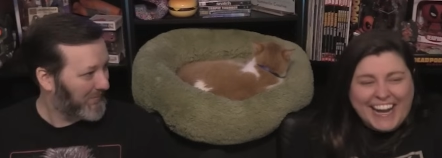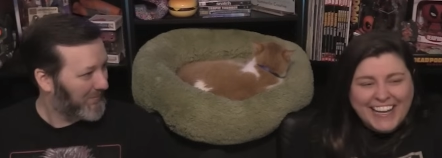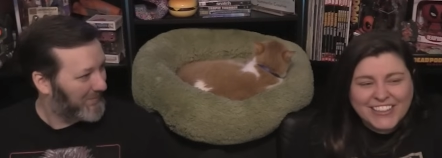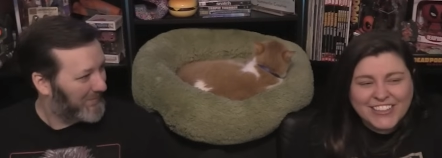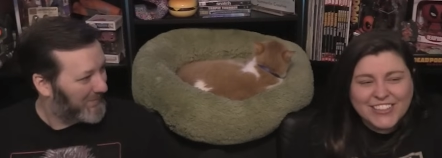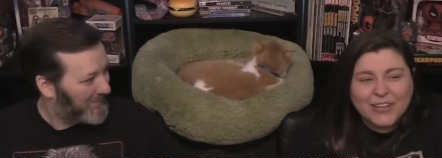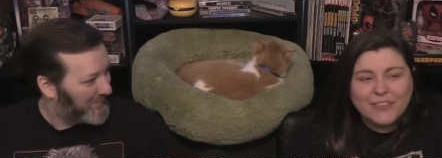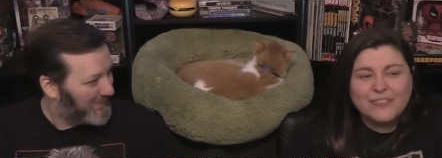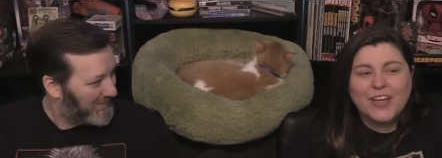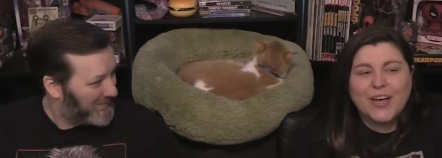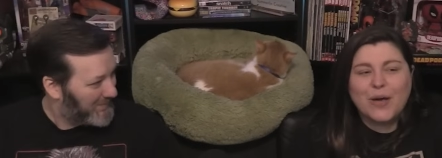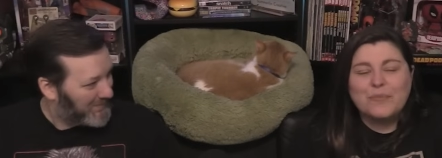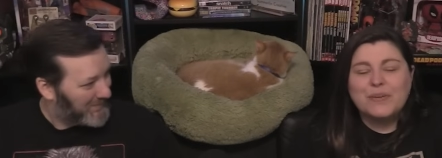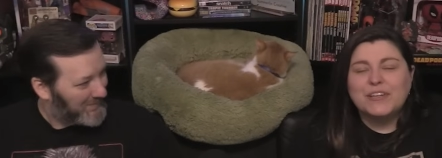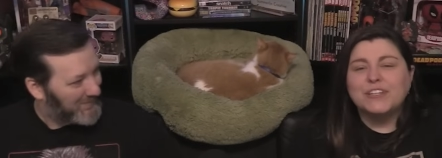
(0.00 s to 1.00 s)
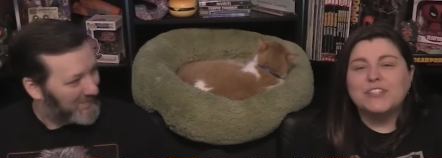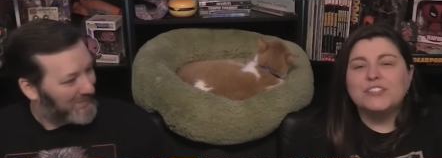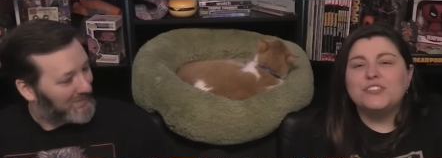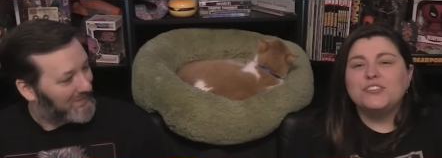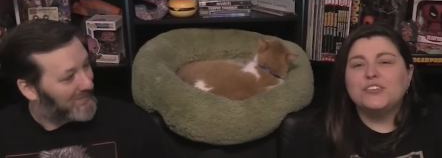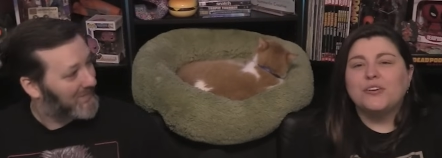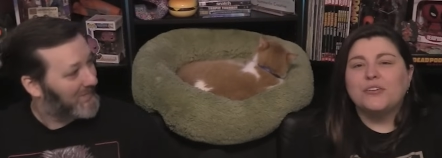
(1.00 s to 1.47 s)
Speaker 1: love that because
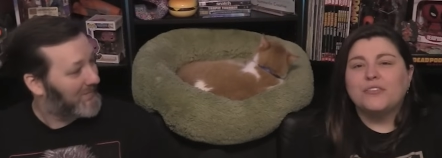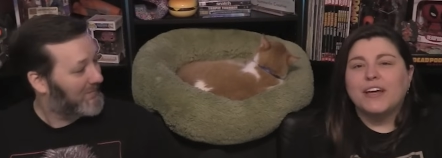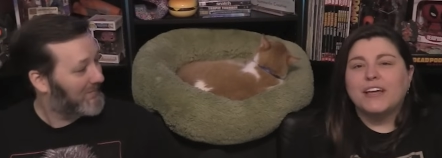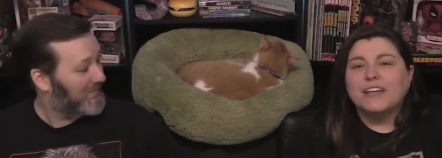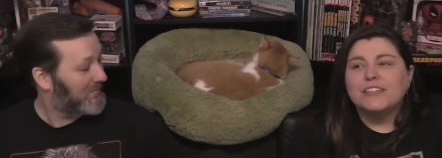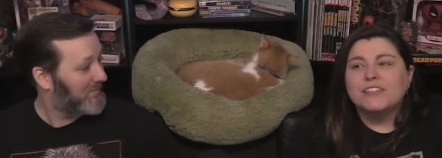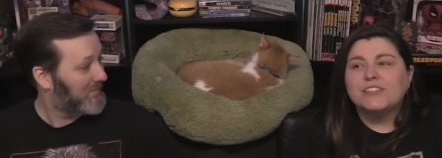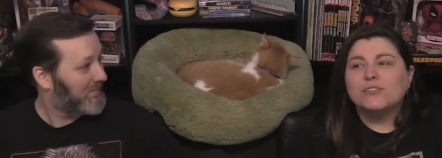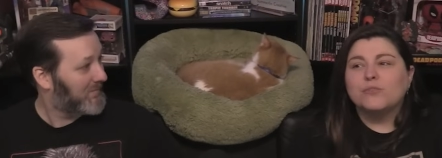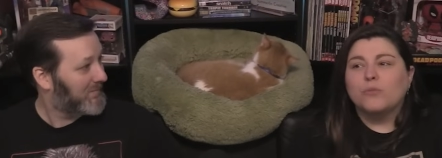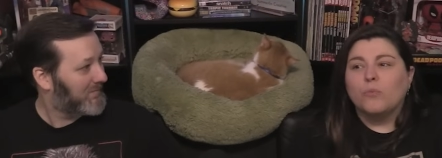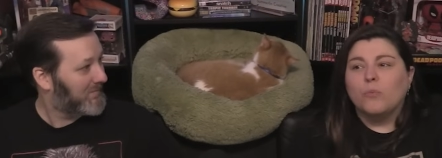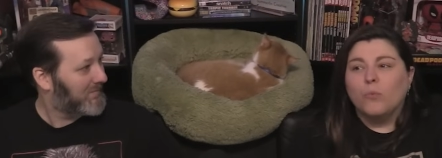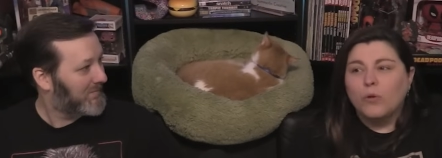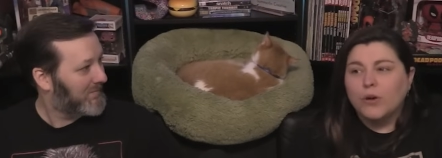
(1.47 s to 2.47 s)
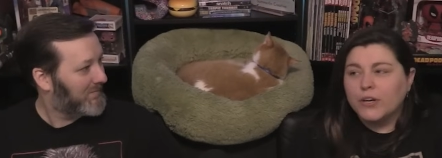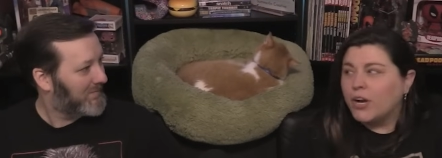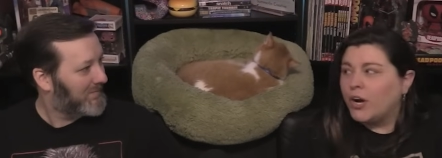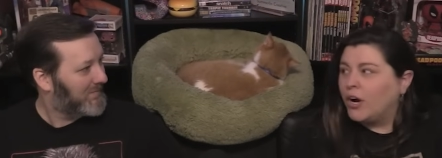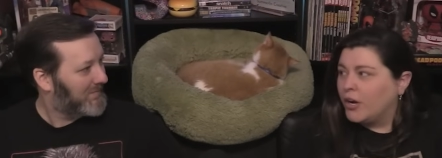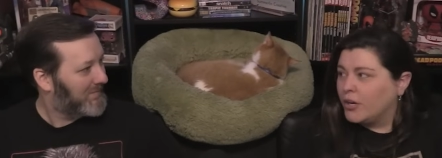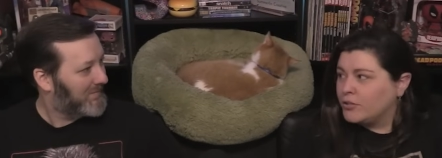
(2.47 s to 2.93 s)
you know that is
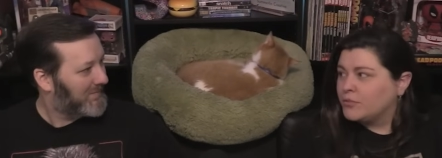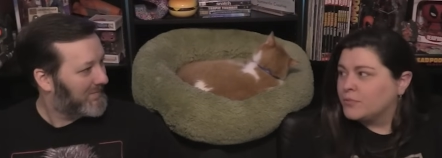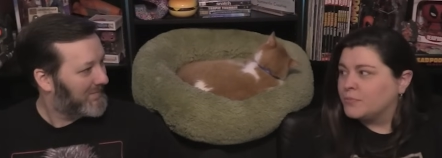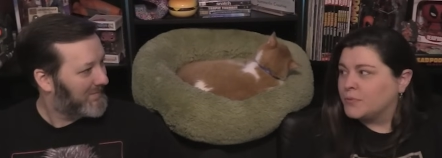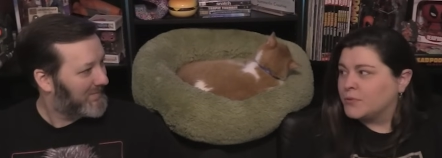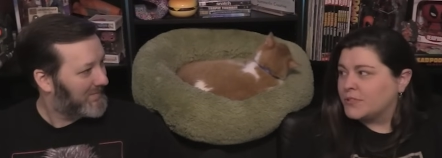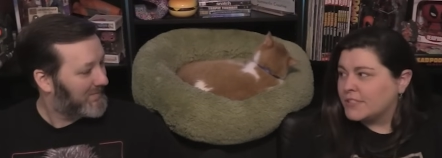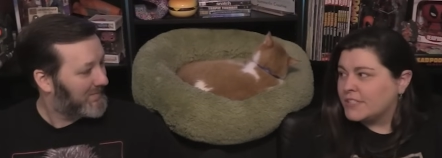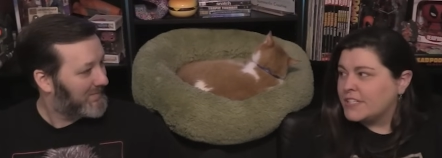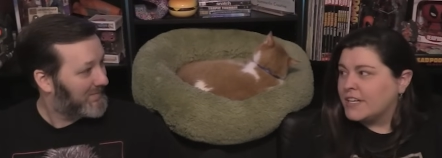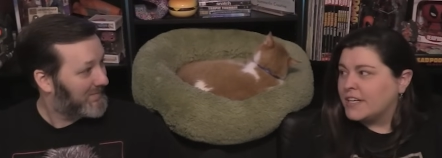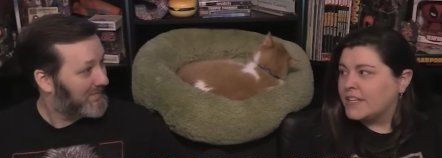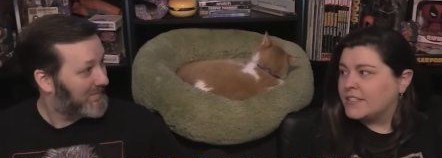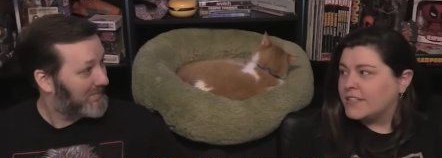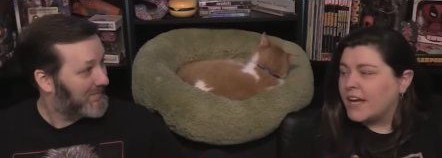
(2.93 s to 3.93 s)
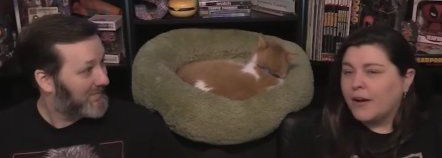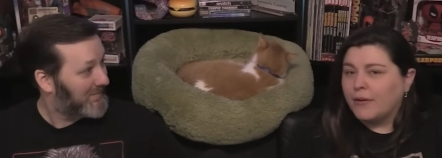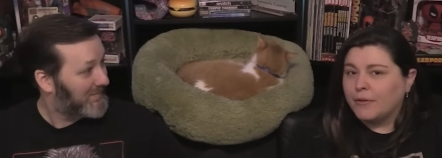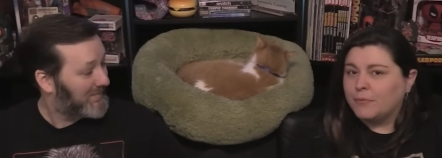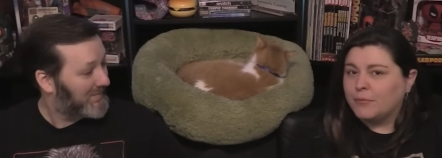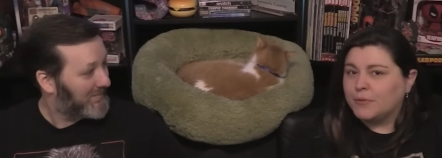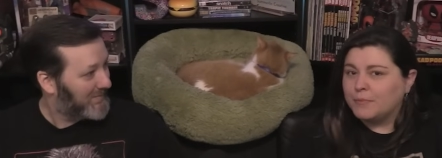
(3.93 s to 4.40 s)
100% how
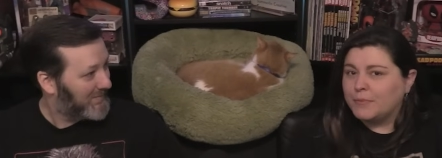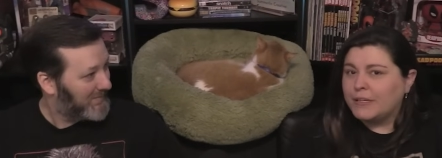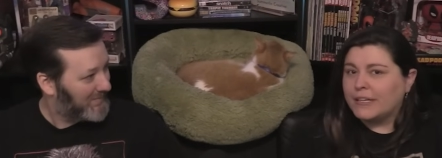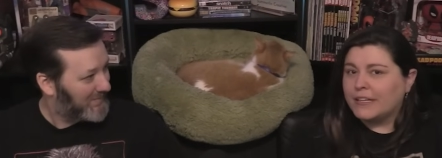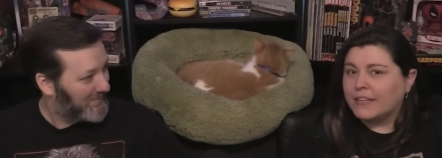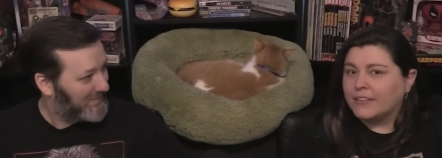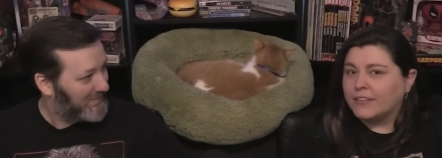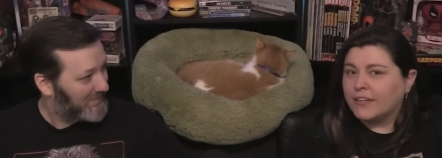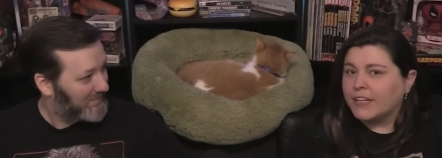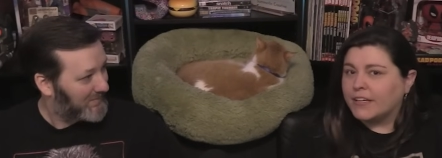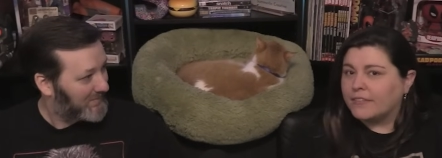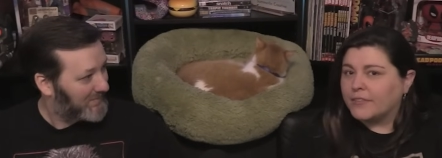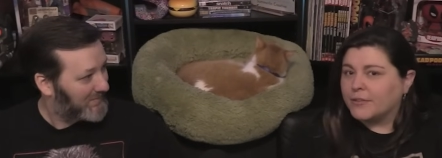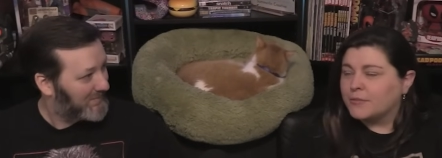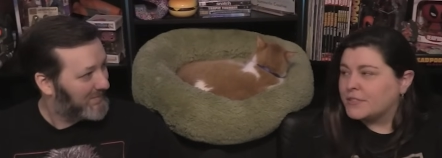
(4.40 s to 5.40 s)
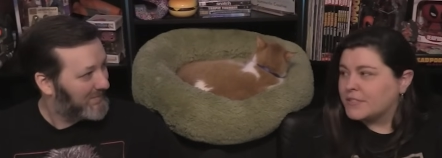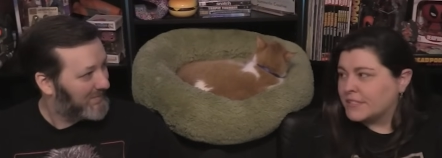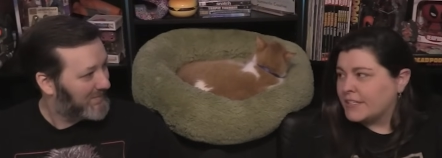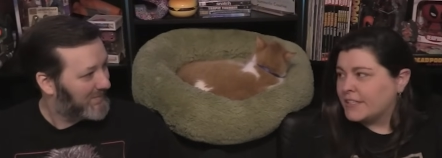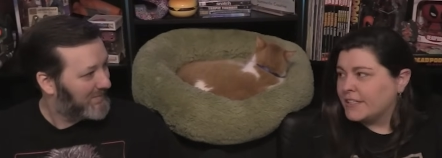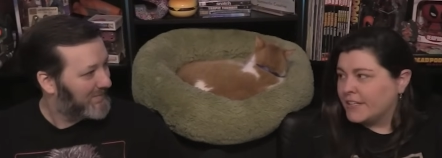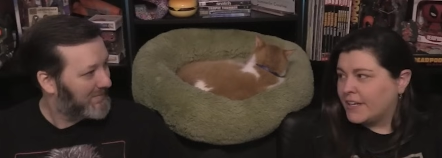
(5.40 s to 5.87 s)
it would be. Like if there was a
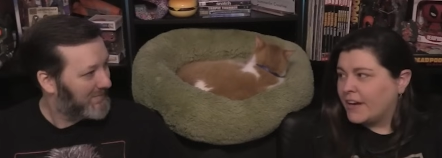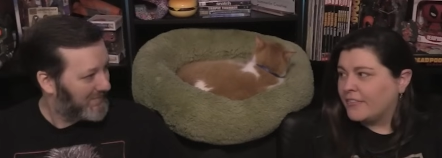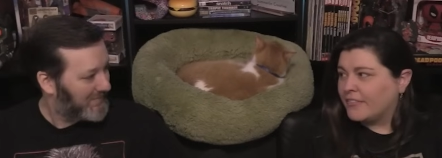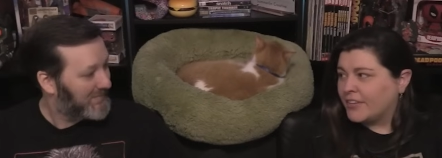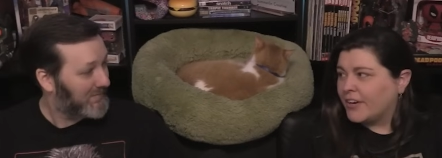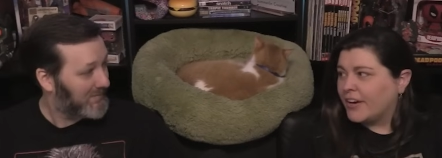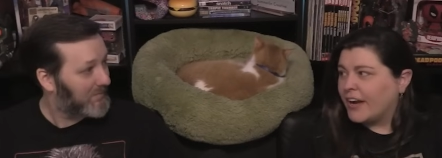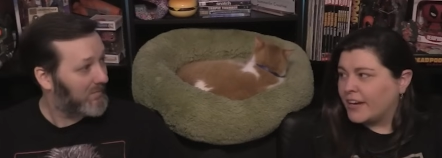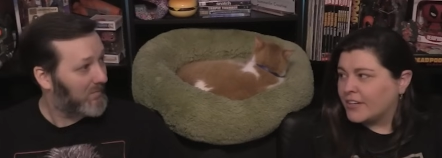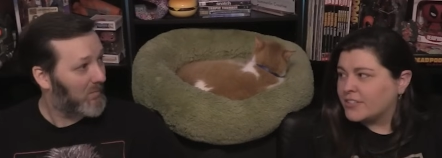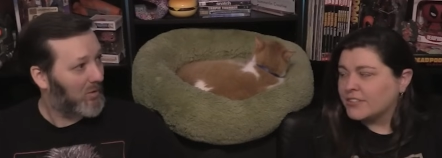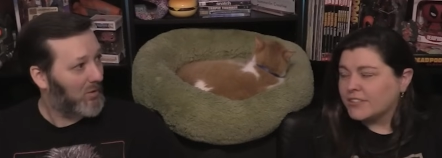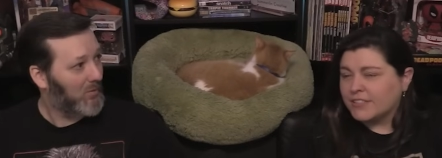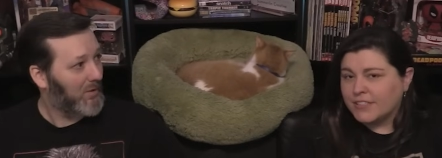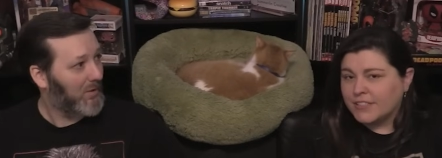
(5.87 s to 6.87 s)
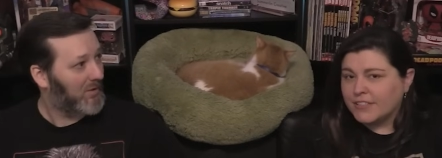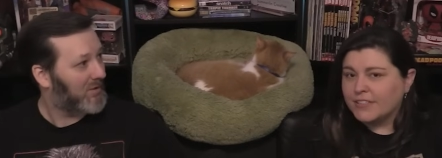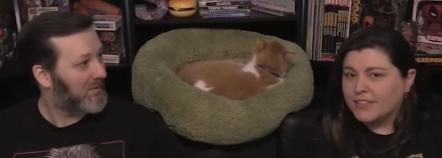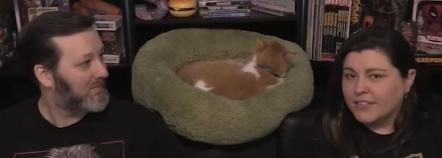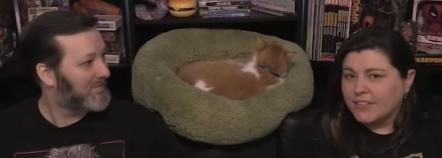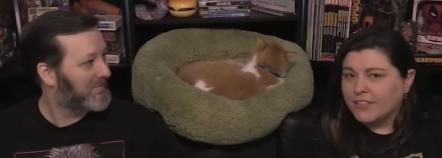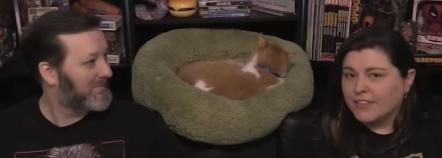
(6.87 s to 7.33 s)
kid out there oh, actually oh, yeah
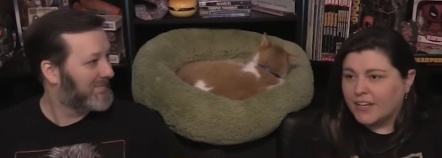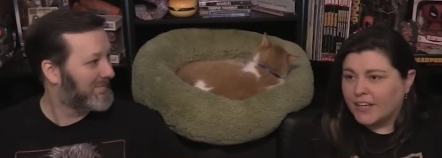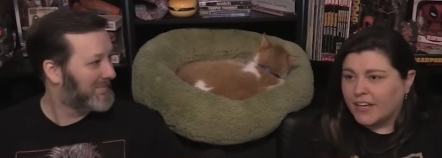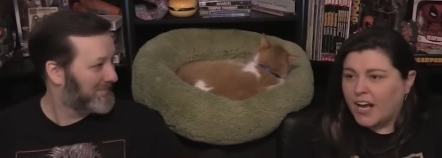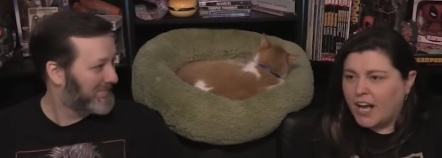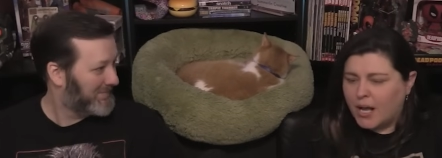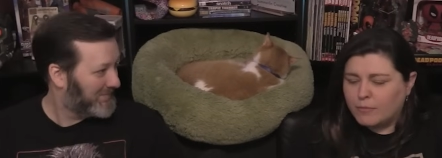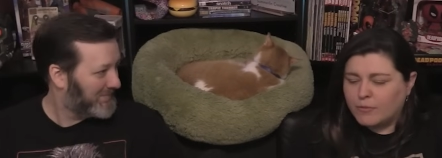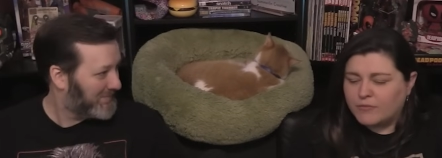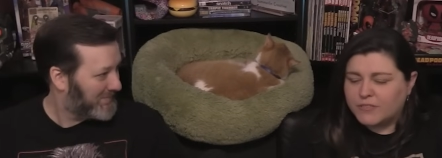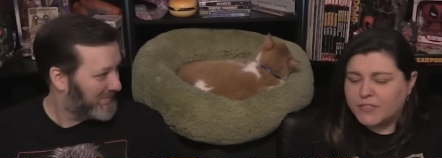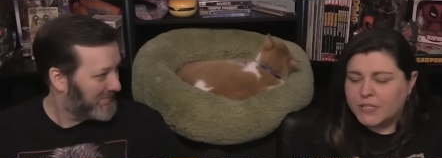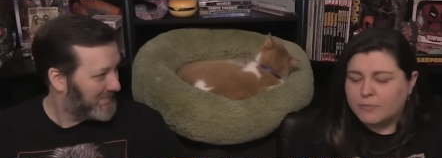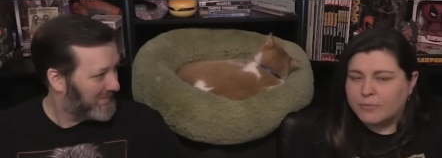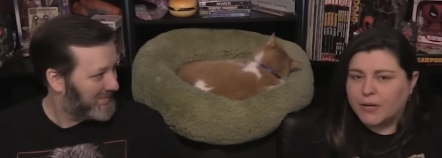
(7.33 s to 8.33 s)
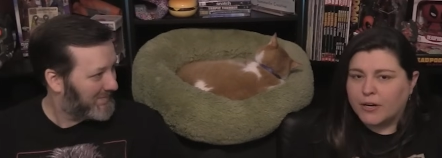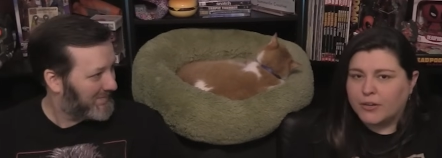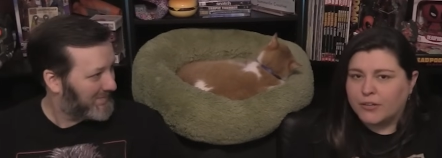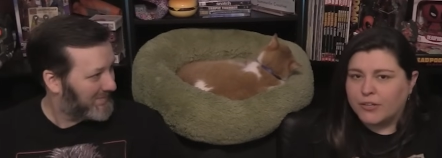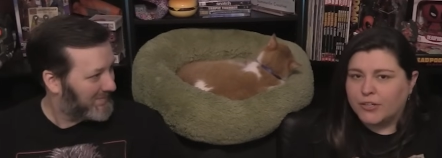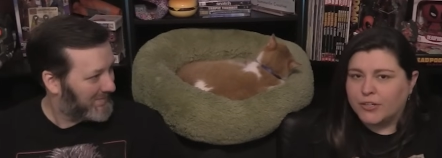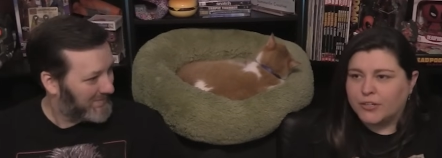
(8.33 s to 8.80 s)
like I'm a vampire
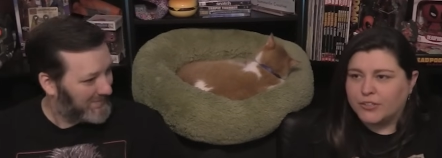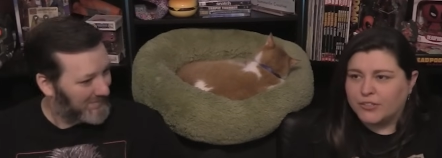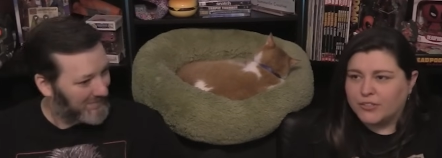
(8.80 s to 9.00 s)
hunter, you